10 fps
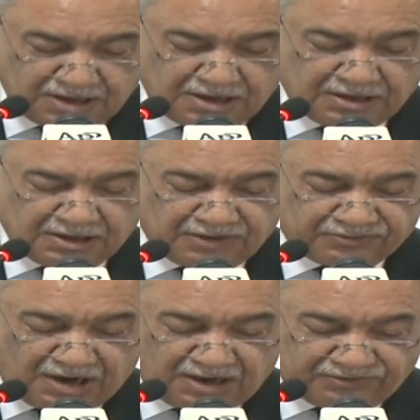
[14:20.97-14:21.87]
The
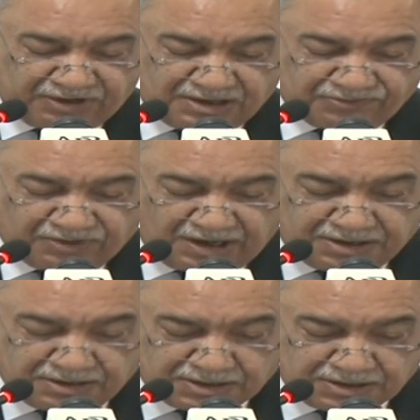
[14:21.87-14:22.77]
Afghan freedom
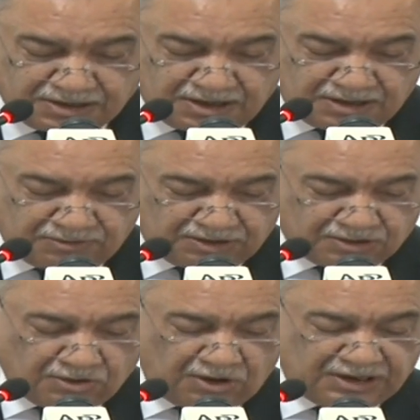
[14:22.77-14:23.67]
fighters were
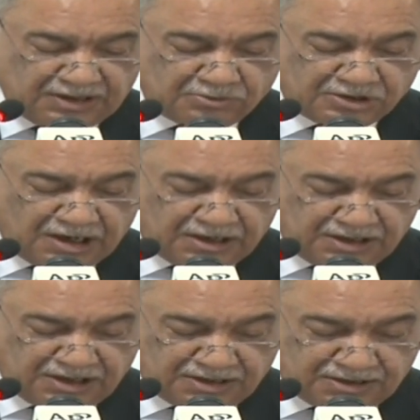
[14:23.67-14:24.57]
called the
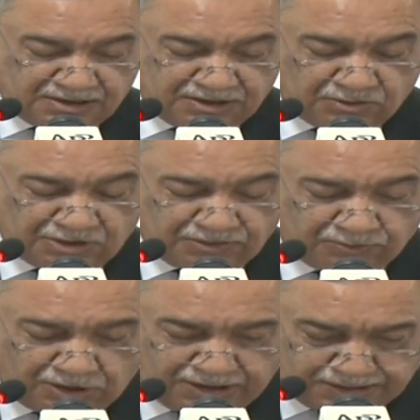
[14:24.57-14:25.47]
Mujahideen, the holy
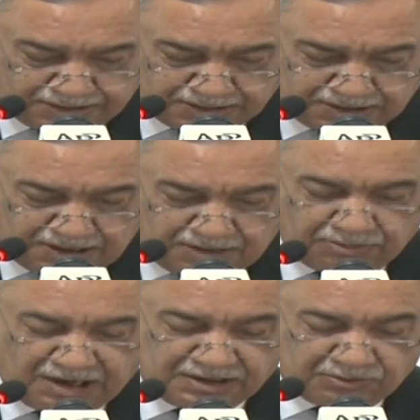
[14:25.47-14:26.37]
warriors,
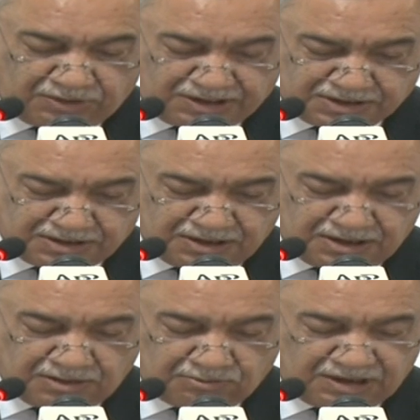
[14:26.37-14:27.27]
by the West
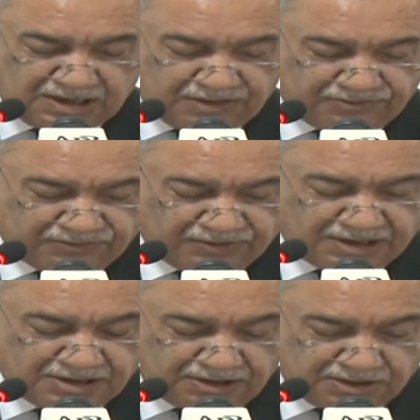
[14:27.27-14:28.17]
when they were
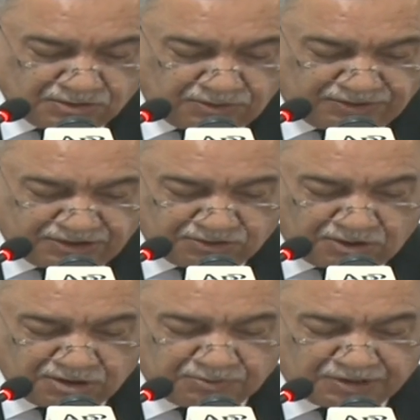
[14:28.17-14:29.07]
fighting the Soviet
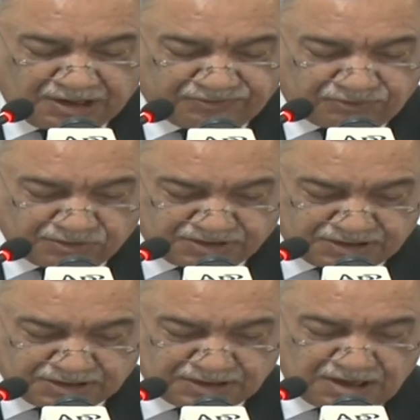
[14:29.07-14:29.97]
occupying
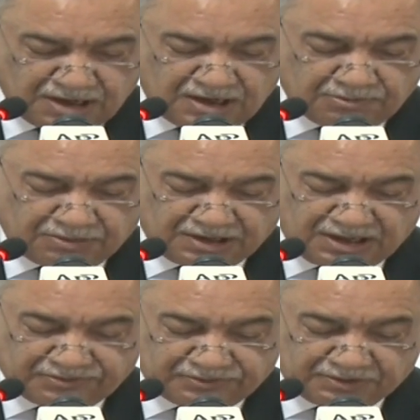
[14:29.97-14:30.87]
forces, but
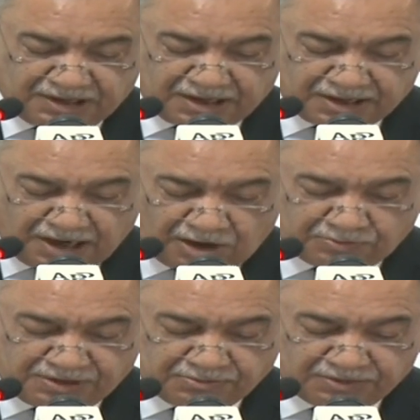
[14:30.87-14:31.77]
they are now
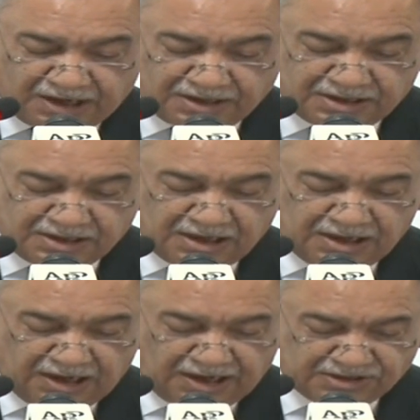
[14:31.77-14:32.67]
being branded
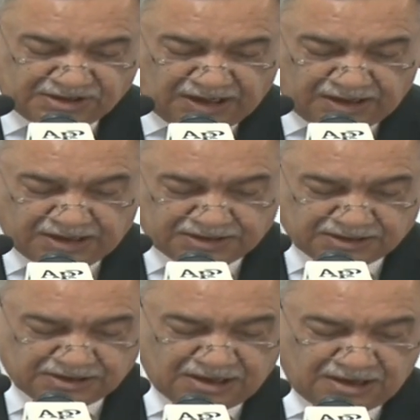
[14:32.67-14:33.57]
as
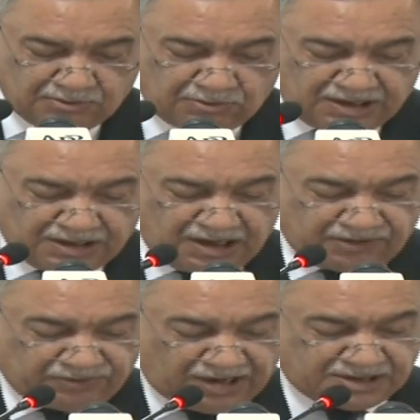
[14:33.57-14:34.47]
terrorists when they are
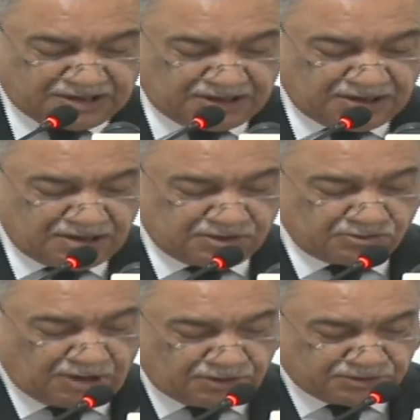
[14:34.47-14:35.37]
fighting
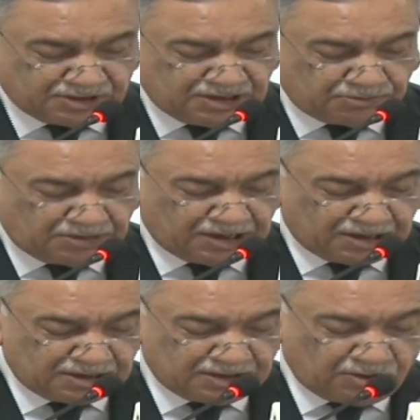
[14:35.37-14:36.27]
to oust the
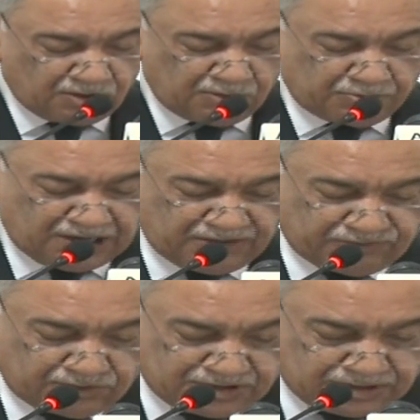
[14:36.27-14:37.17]
American occupying
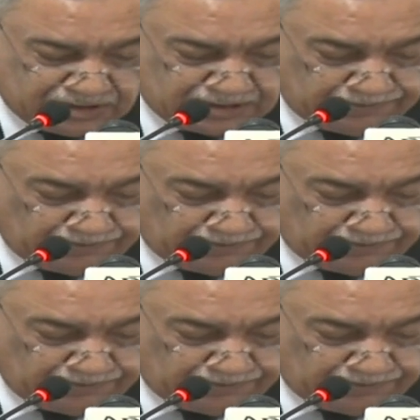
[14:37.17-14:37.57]
forces.